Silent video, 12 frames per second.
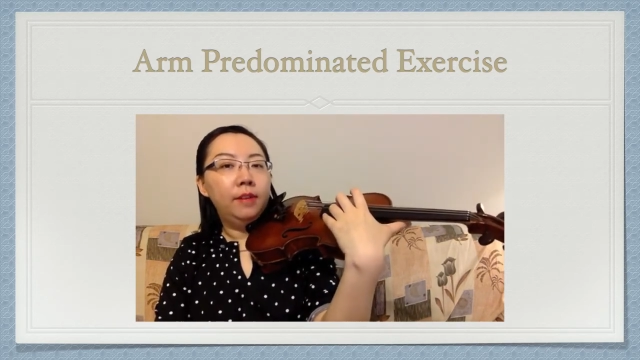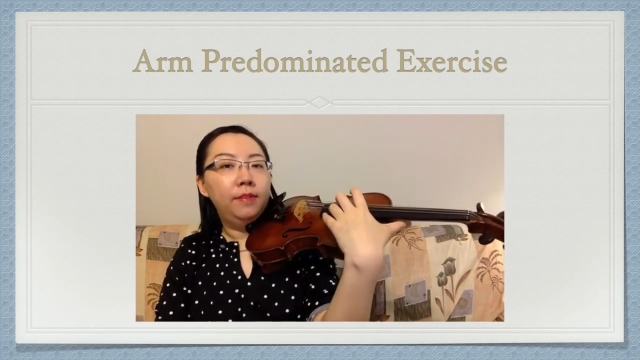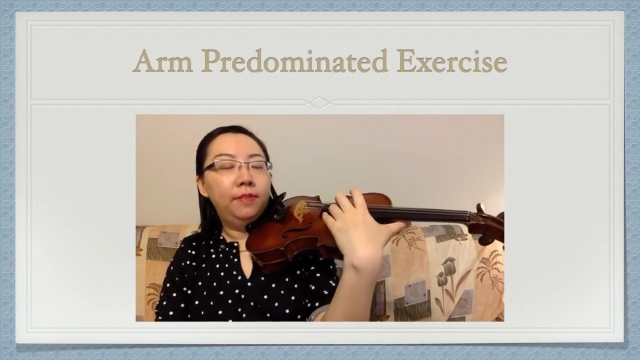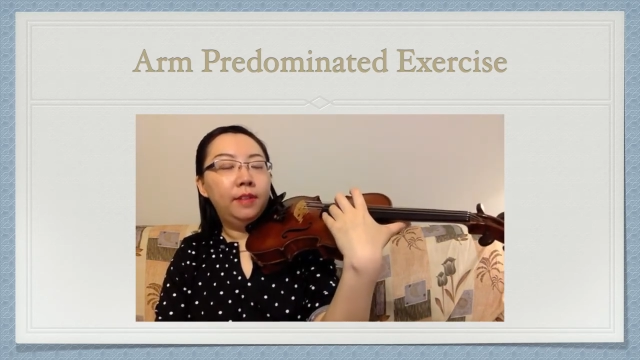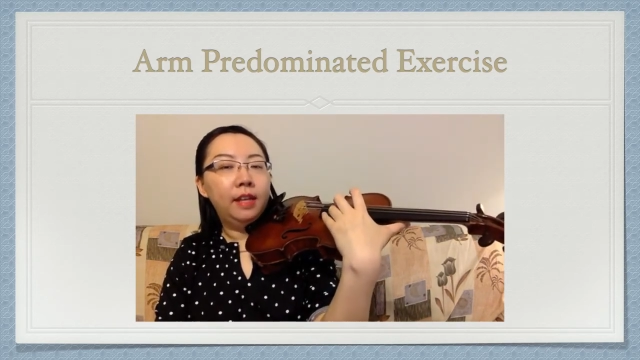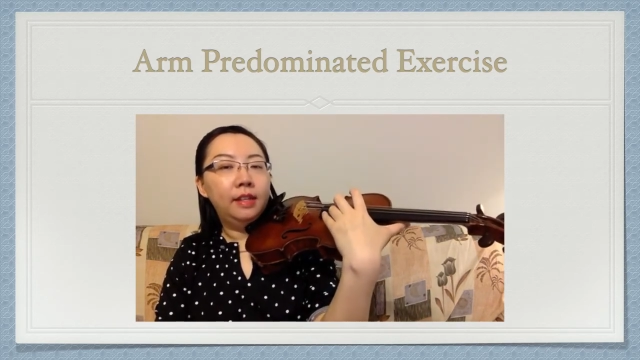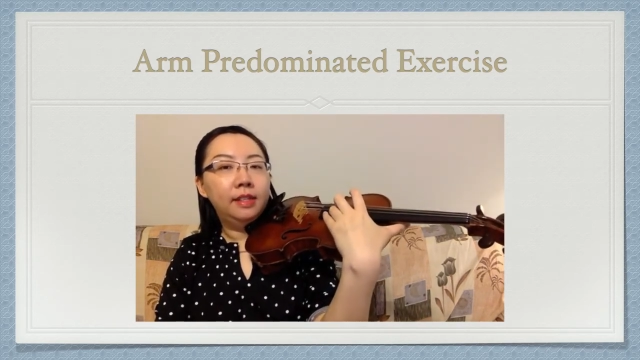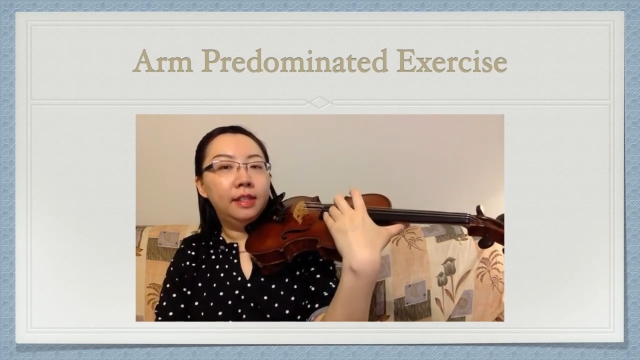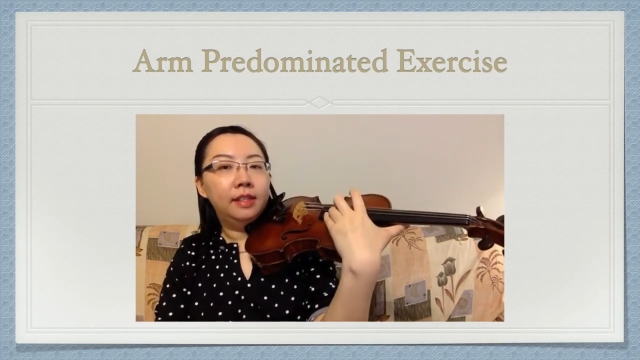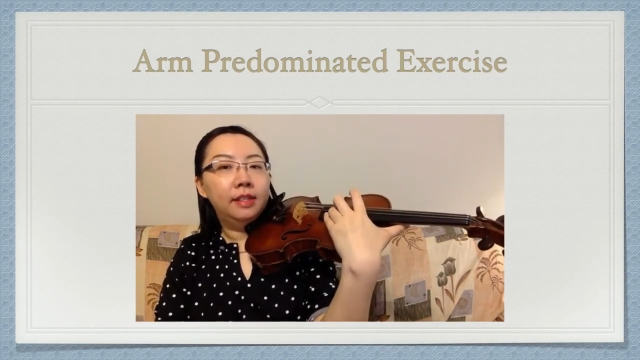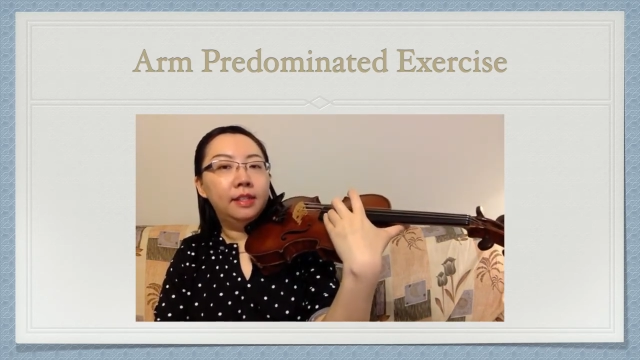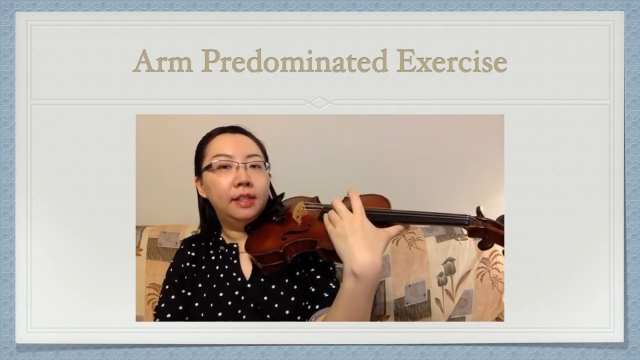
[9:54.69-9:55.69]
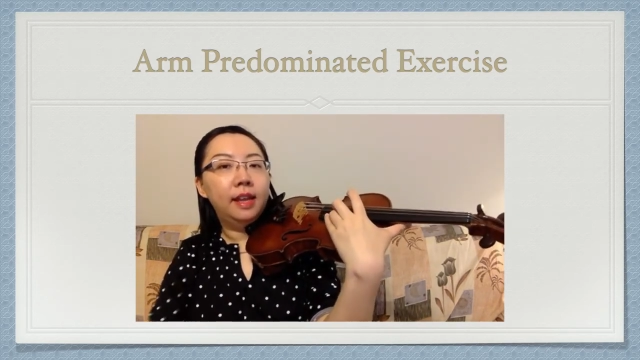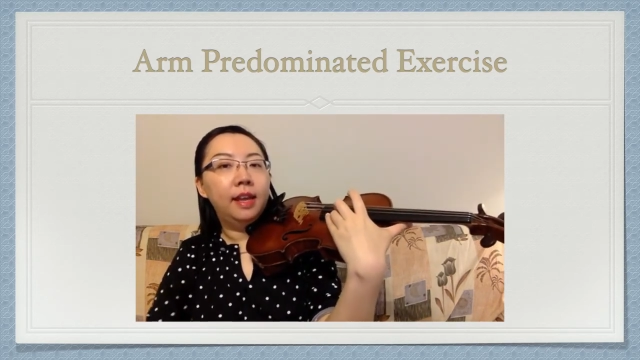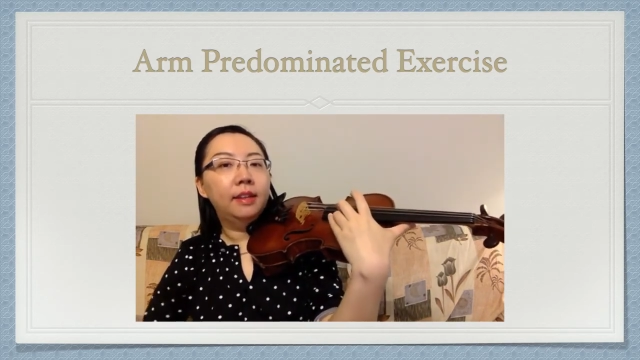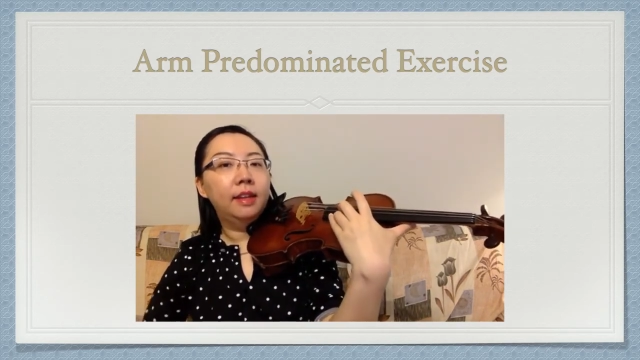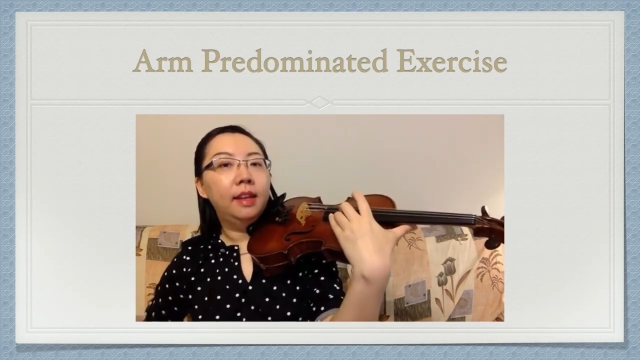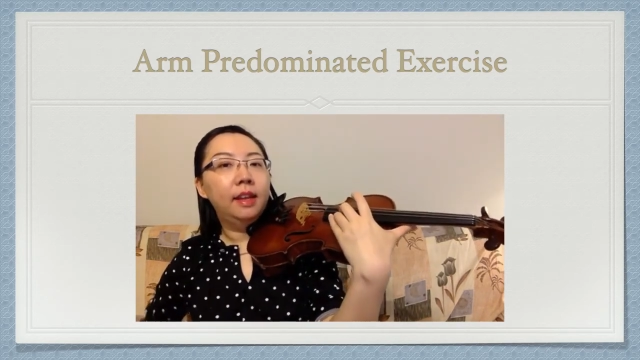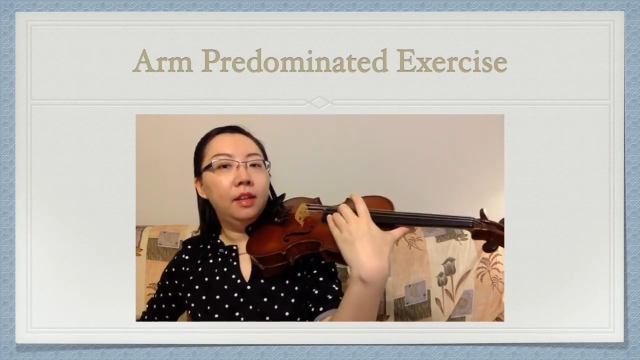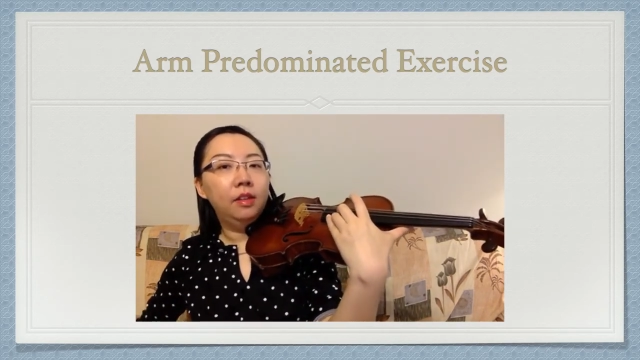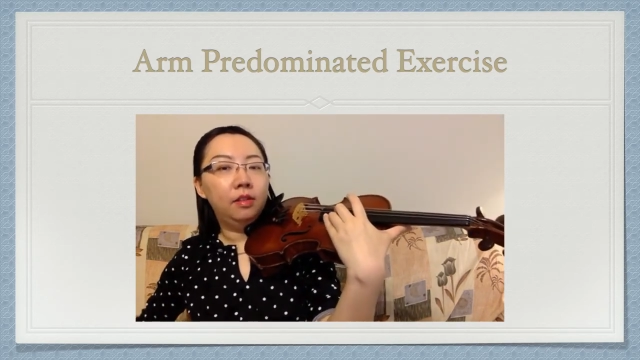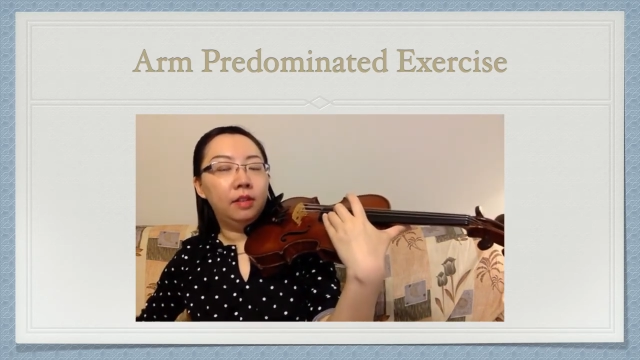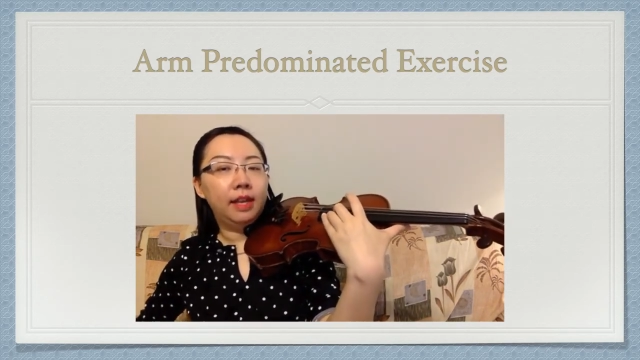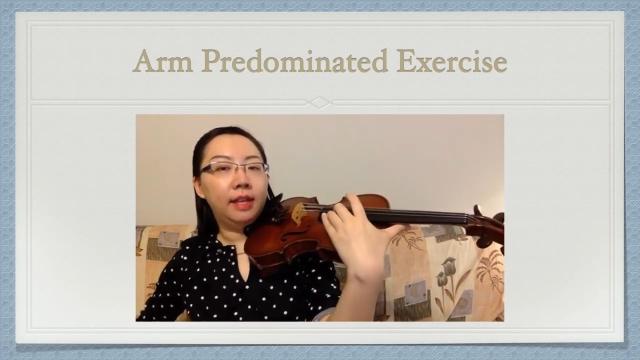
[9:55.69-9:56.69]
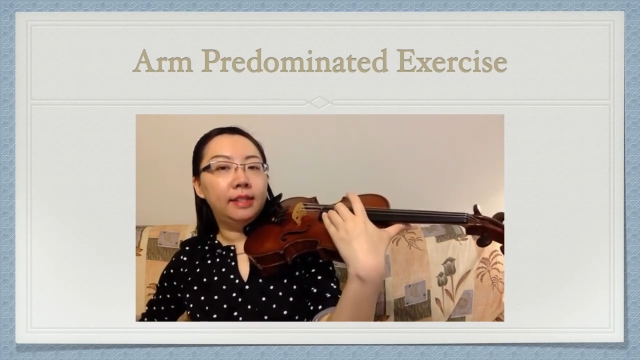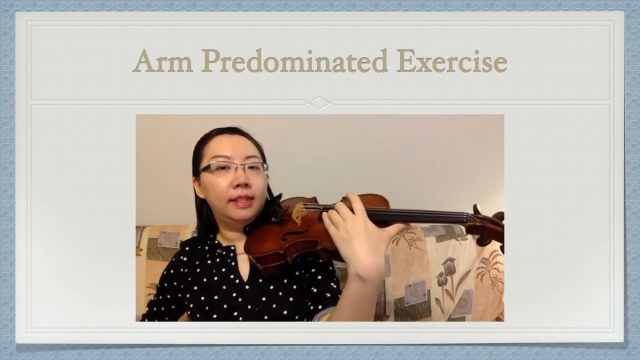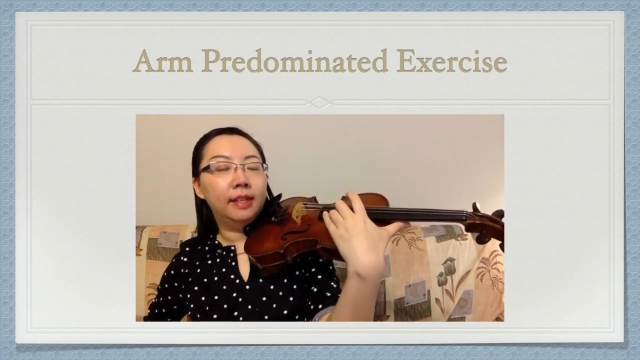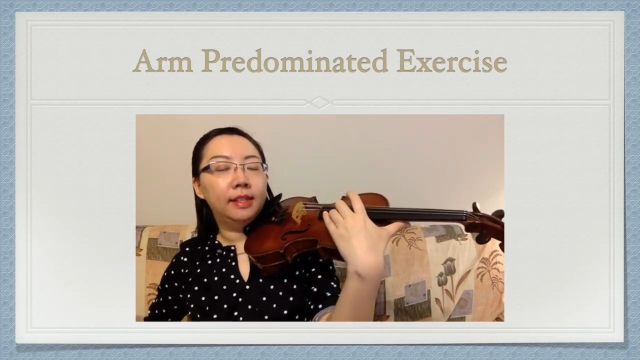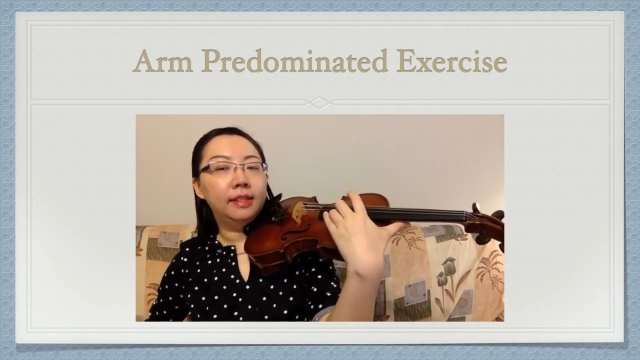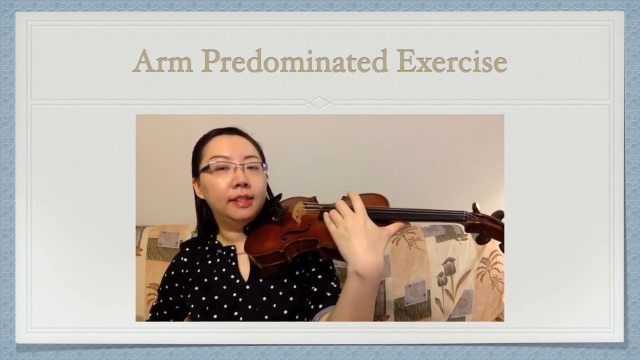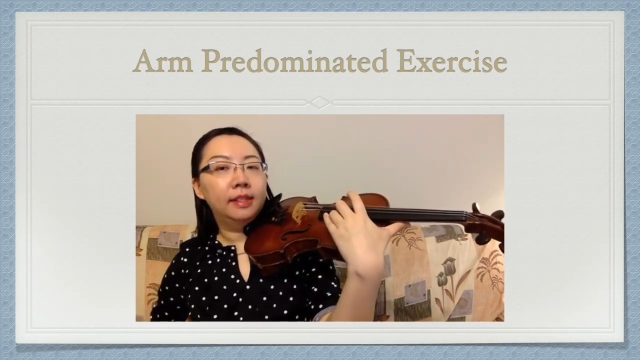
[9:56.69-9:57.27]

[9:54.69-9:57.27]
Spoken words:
flattened and elongated.